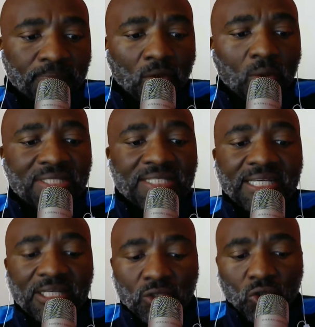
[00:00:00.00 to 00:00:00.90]
was
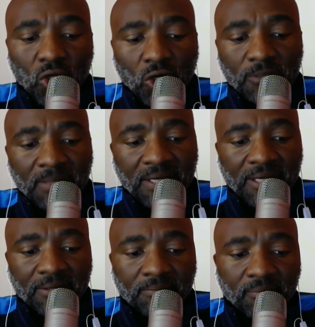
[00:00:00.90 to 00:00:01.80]
taken to court
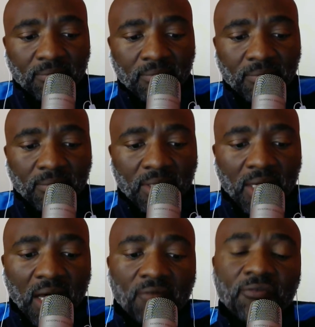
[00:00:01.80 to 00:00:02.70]
by
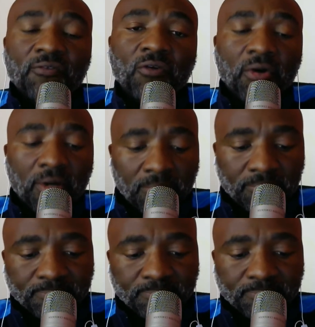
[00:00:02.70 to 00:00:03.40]
the AfriForum,